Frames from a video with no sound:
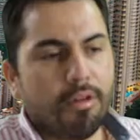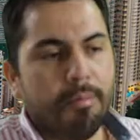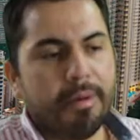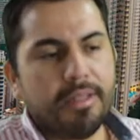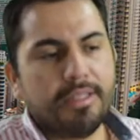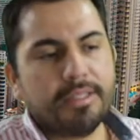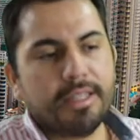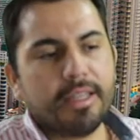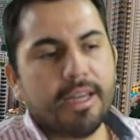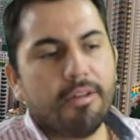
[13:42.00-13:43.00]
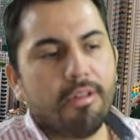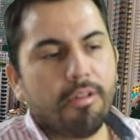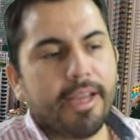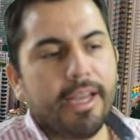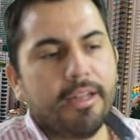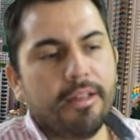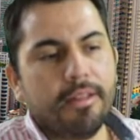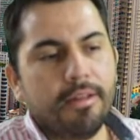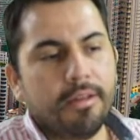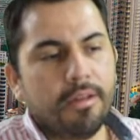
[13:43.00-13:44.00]
companies that are
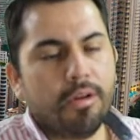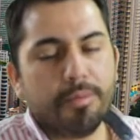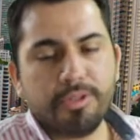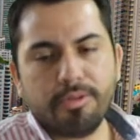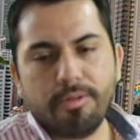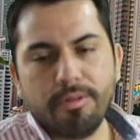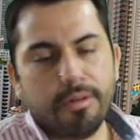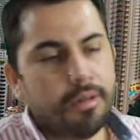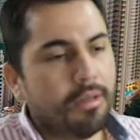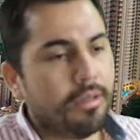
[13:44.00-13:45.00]
located offshore.